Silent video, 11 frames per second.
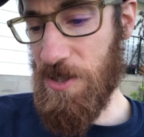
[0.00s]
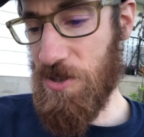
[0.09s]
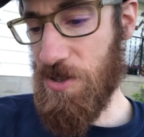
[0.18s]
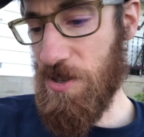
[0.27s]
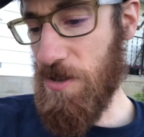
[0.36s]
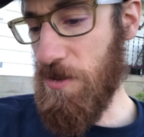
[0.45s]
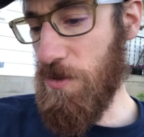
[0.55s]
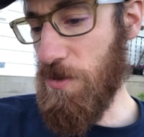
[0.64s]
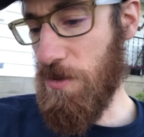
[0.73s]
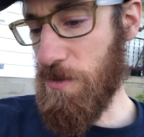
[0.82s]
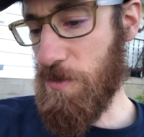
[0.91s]
sow,
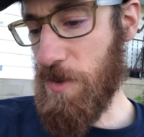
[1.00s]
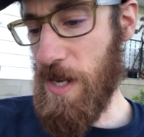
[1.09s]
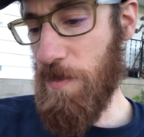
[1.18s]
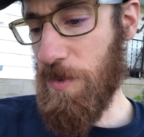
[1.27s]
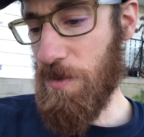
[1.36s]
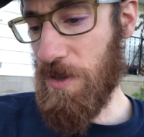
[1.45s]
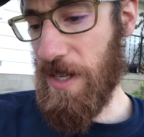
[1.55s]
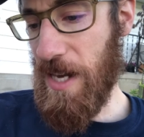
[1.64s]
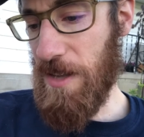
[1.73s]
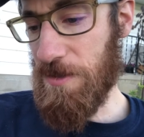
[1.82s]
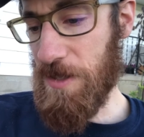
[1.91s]
nor reap, nor
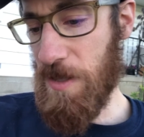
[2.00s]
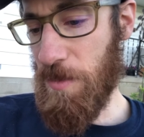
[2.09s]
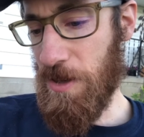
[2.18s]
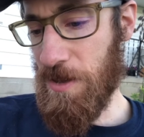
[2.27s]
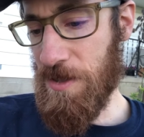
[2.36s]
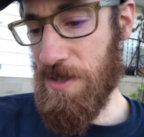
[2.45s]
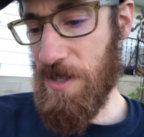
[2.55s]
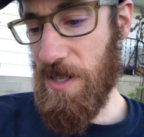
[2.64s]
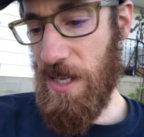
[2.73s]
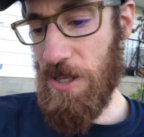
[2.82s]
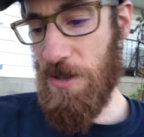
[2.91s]
gather into barns, and
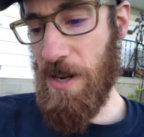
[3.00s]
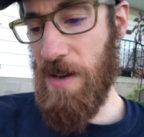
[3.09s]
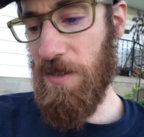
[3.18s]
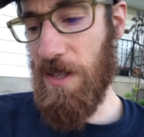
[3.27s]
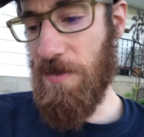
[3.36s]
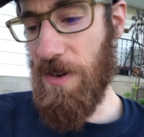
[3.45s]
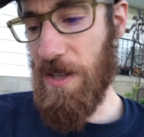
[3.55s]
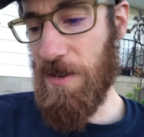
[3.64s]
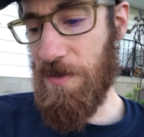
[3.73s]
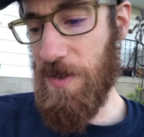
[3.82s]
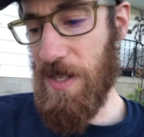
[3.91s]
yet your heavenly
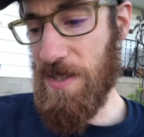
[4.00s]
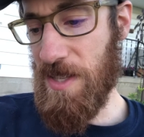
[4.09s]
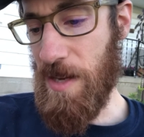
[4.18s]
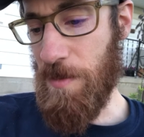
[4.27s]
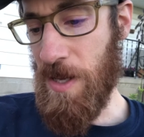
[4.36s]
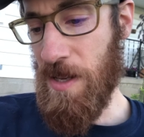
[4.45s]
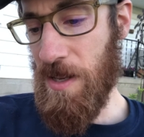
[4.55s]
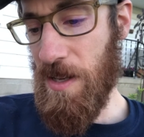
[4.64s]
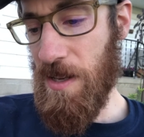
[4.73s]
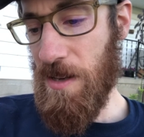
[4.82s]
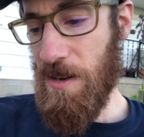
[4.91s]
Father feeds them.
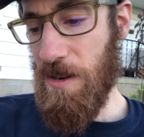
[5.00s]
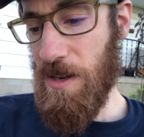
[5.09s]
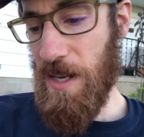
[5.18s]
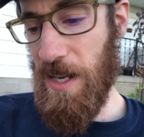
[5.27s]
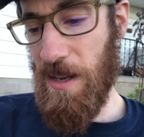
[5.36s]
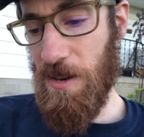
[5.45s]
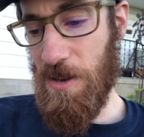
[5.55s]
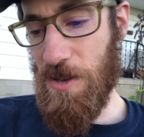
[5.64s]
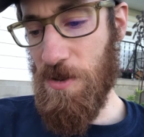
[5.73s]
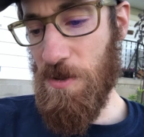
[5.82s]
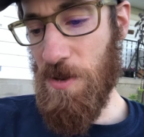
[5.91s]
Are
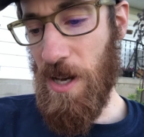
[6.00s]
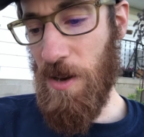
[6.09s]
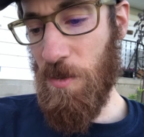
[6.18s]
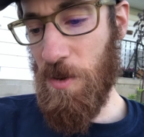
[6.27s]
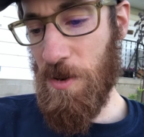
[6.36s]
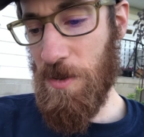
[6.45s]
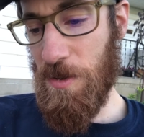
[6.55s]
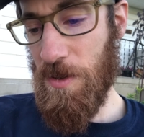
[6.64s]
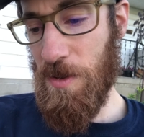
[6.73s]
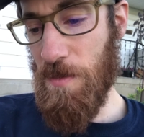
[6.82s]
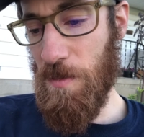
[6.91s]
you not worth
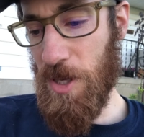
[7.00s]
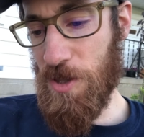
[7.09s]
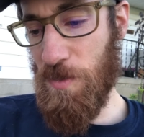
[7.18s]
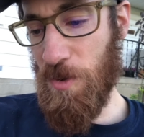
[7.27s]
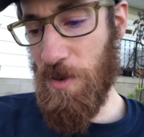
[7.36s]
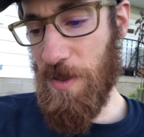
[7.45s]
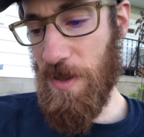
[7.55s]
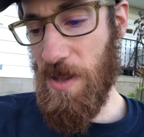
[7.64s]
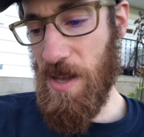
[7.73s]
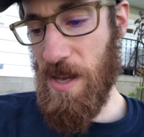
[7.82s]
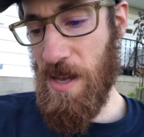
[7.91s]
much more than
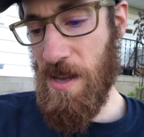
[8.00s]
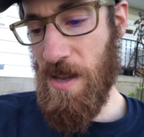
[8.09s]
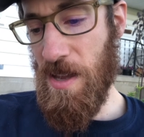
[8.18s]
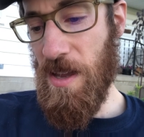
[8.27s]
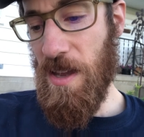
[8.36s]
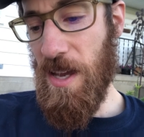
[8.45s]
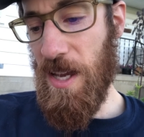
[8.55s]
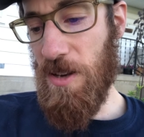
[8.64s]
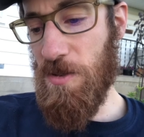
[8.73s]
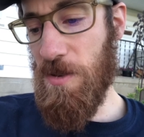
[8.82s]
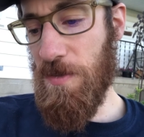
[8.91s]
they? And
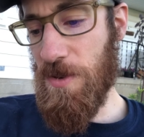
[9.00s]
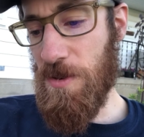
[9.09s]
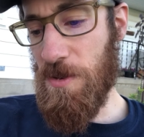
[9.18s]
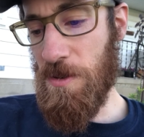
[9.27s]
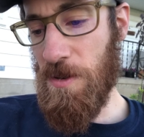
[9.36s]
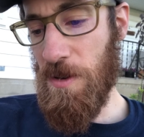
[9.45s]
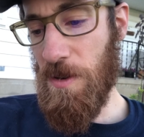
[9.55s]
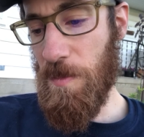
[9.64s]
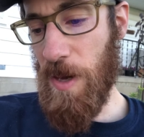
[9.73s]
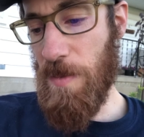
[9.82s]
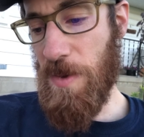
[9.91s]
who of you,
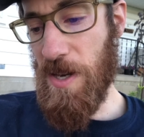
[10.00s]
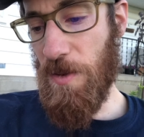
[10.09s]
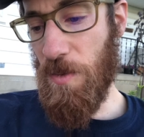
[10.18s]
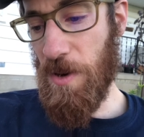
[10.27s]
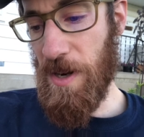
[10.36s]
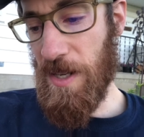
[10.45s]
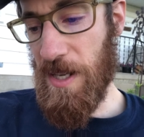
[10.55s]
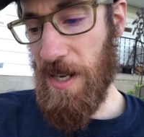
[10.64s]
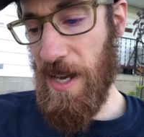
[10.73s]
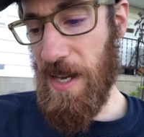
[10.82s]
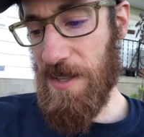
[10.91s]
by being worried, can
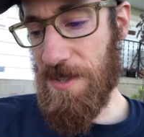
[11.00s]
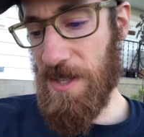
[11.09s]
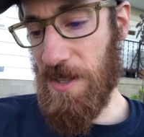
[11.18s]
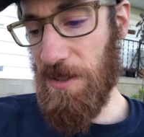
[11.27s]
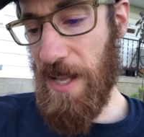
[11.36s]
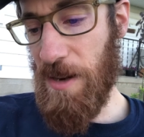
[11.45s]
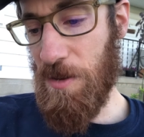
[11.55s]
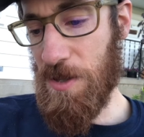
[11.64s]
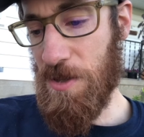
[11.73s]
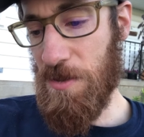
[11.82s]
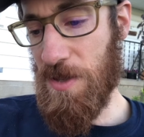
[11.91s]
add a single
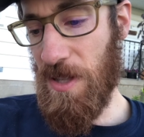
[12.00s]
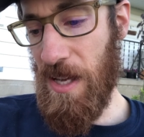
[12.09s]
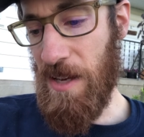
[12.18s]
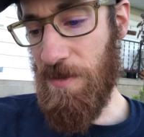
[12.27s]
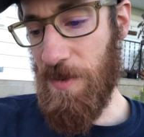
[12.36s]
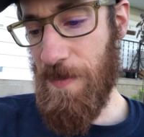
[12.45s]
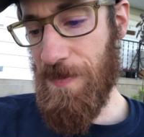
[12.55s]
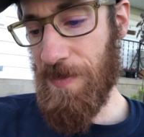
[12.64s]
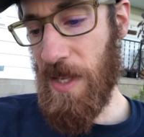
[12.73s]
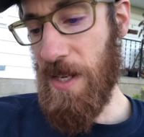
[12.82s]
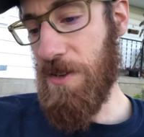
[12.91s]
hour to his life?"
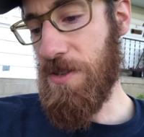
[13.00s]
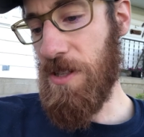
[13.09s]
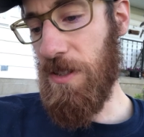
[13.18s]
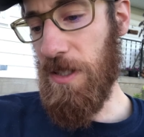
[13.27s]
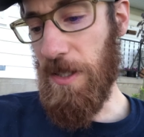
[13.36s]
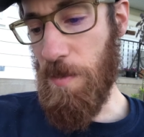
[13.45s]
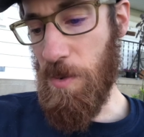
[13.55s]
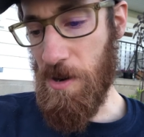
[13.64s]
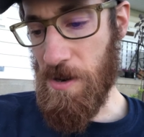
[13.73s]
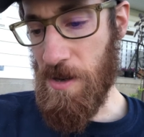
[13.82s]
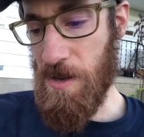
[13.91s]
Here's the lily part.